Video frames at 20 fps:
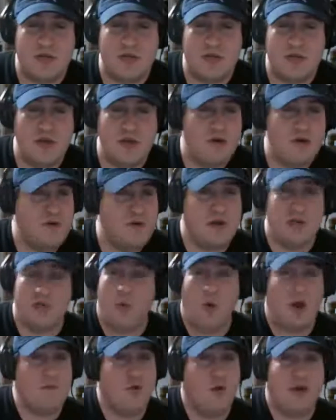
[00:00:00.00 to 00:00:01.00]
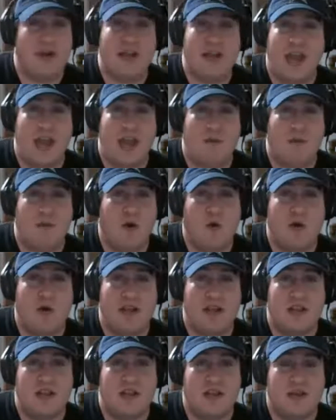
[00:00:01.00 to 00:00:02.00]
Still, it's a 1-point game
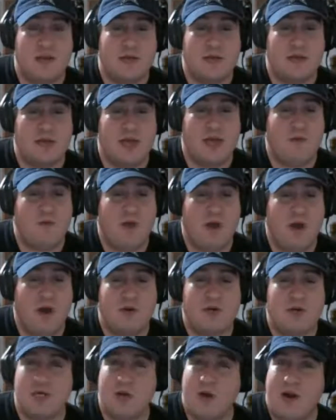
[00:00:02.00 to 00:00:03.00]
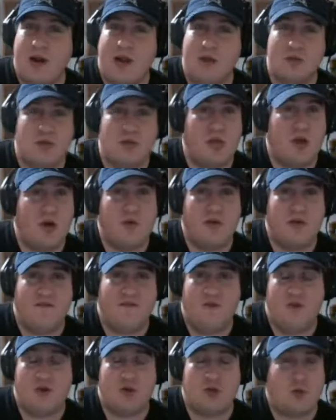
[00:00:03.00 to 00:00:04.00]
going into this, and we always start out slow in the
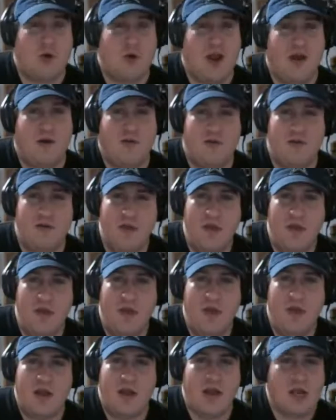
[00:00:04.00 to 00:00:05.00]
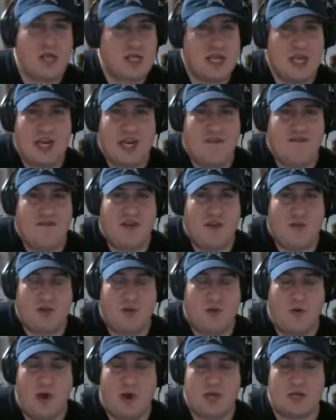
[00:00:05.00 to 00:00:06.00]
first round because you never know what the
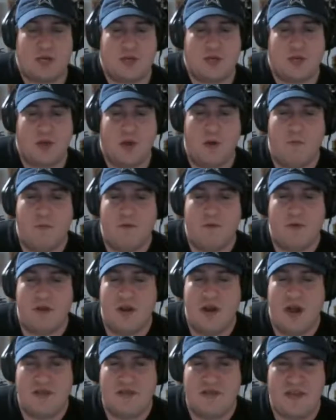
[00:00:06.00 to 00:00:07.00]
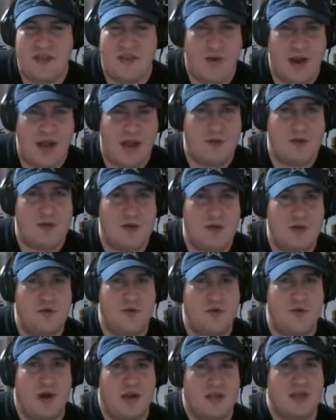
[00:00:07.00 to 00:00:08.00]
questions are. But I think round 2,
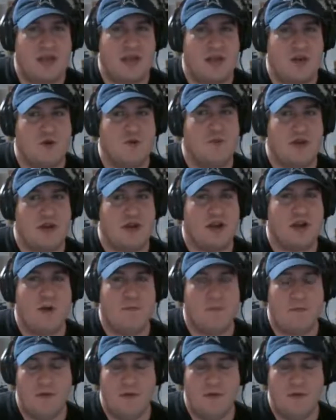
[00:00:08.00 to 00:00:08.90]
I think it'll pick up.